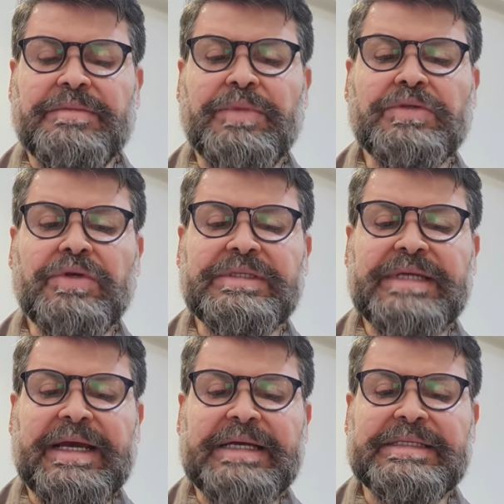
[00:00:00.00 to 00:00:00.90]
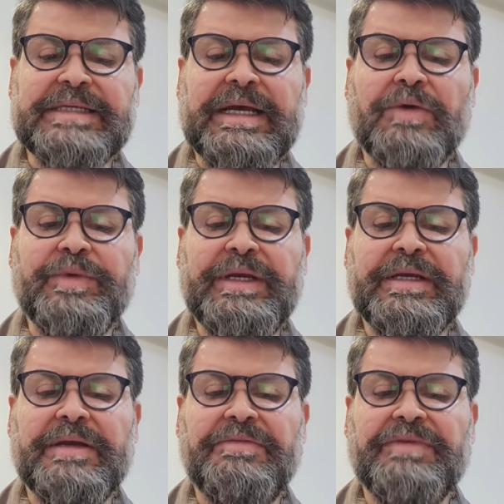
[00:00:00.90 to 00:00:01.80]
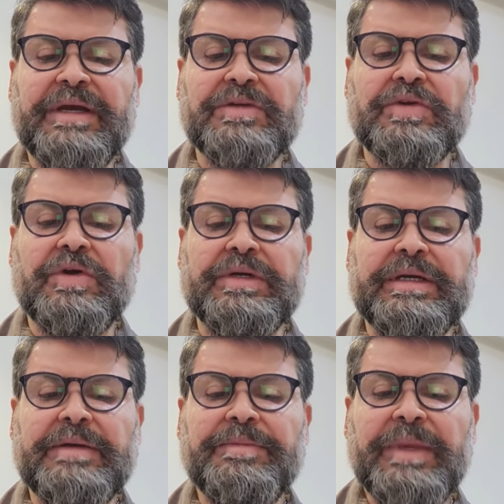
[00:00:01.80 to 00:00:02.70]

Botox has a weak effect on